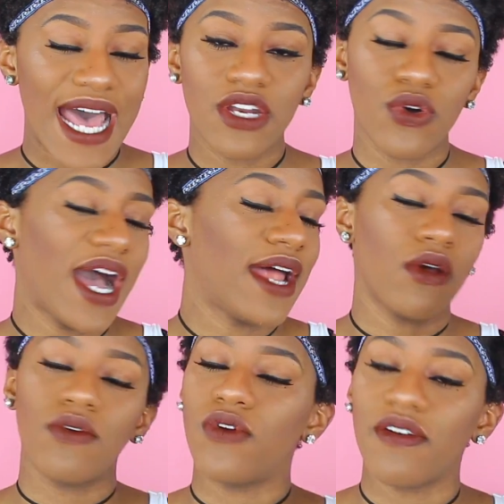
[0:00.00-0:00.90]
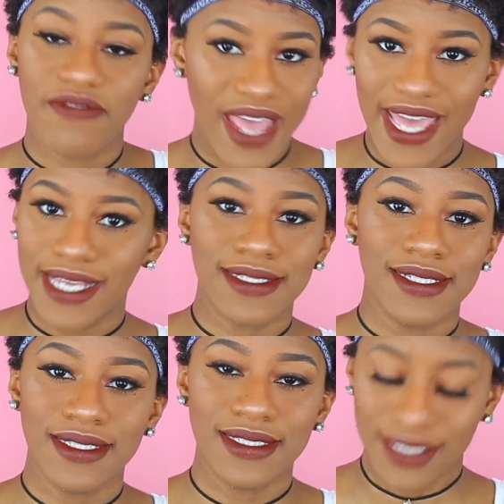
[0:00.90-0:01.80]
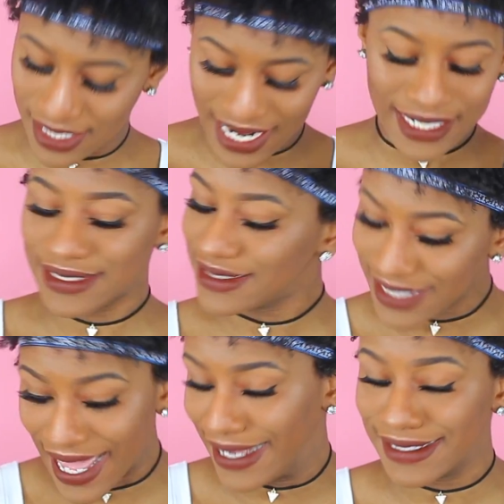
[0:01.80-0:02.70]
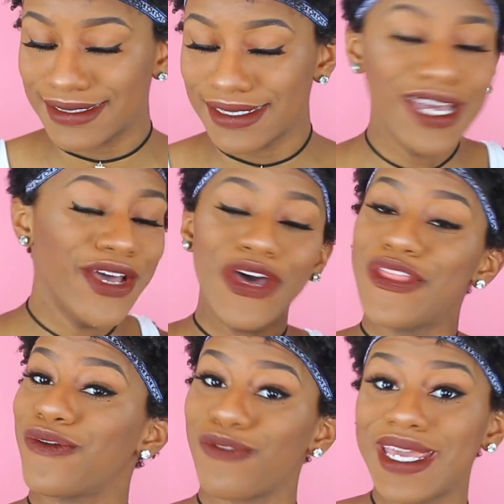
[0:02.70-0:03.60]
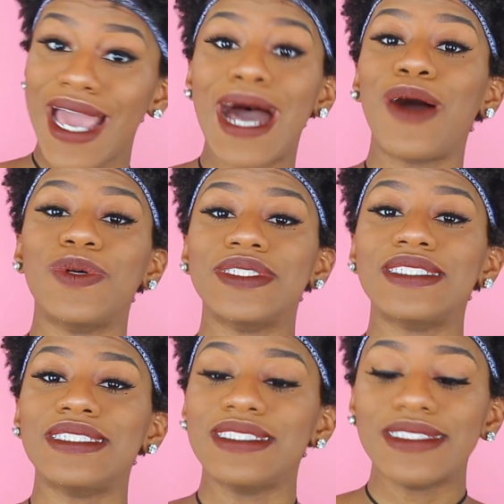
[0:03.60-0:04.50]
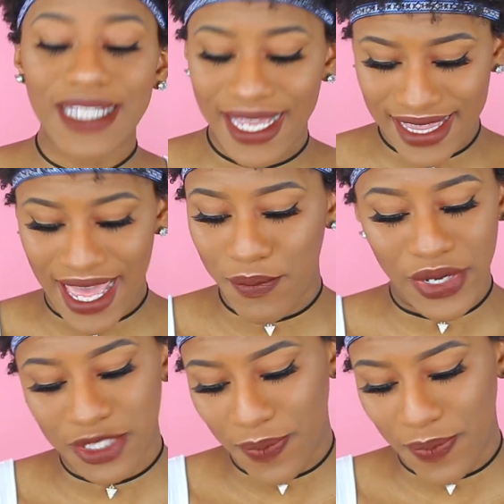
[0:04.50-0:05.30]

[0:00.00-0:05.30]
I know for a fact that I couldn't last 3 hours in that much